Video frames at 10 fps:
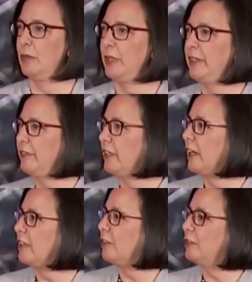We've
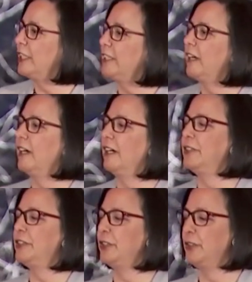not only
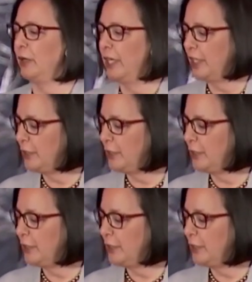gone to